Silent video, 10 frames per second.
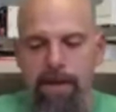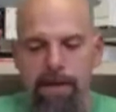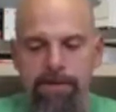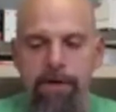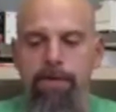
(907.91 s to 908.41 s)

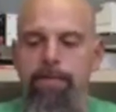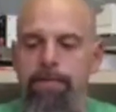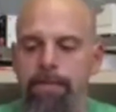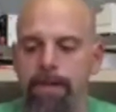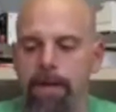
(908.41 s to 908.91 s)
So
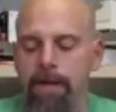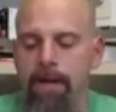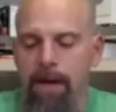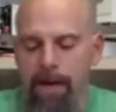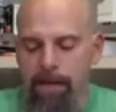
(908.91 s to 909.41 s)

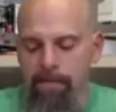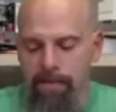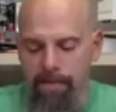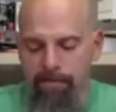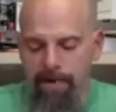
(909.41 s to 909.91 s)
um,
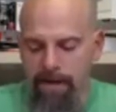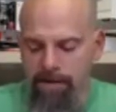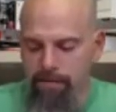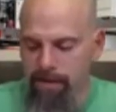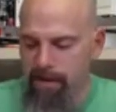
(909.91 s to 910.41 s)
the file
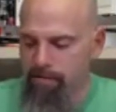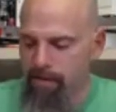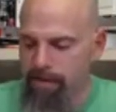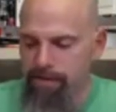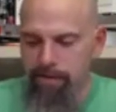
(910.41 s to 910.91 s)
should be done
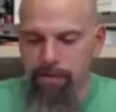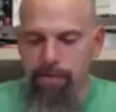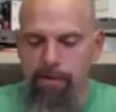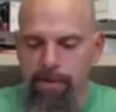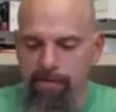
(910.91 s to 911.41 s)
very soon.
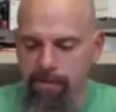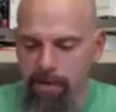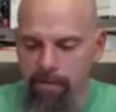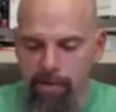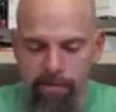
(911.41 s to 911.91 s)
The build
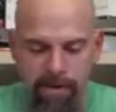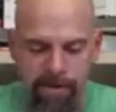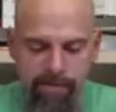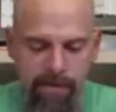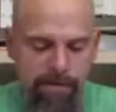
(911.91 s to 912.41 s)
video will be done
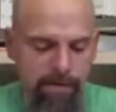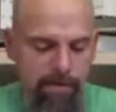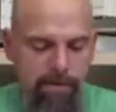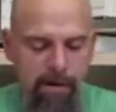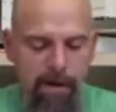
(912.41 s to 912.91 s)
very
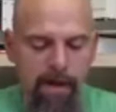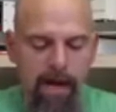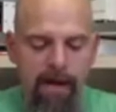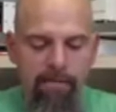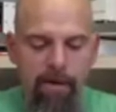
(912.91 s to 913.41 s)
soon. I'll
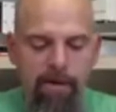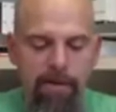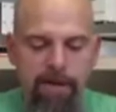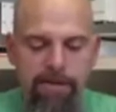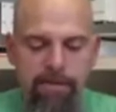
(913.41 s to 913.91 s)
have all the
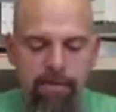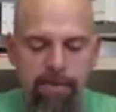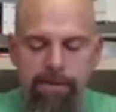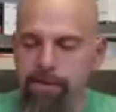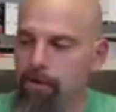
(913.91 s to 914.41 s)
nuts and
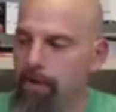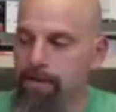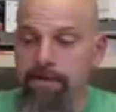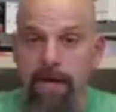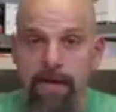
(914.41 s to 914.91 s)
bolts, correct
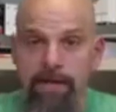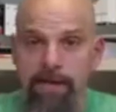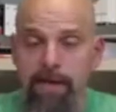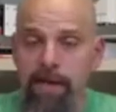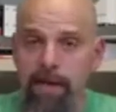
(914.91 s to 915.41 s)

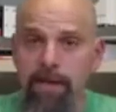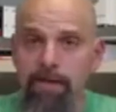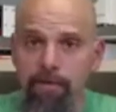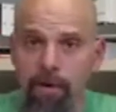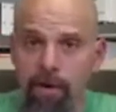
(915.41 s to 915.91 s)
sizing in the
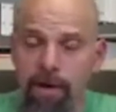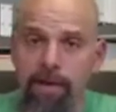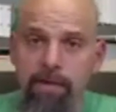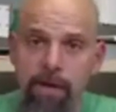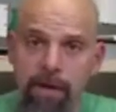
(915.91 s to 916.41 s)
drawing, and
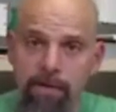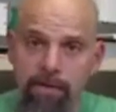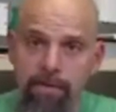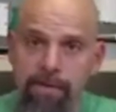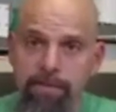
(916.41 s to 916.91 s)
then we can
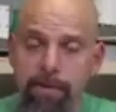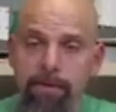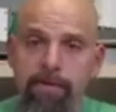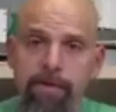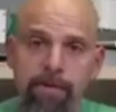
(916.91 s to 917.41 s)
do
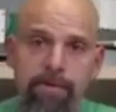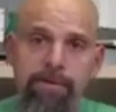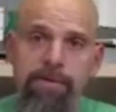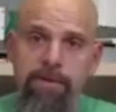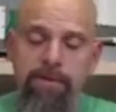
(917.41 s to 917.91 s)
exploded
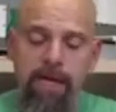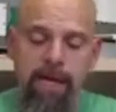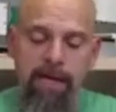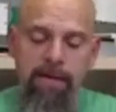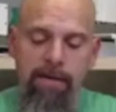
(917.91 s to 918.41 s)
views
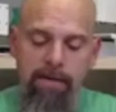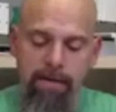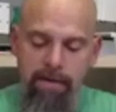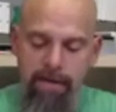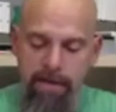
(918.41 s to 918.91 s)
and
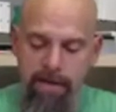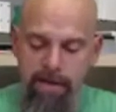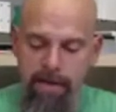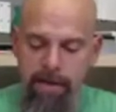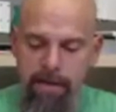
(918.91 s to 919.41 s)
the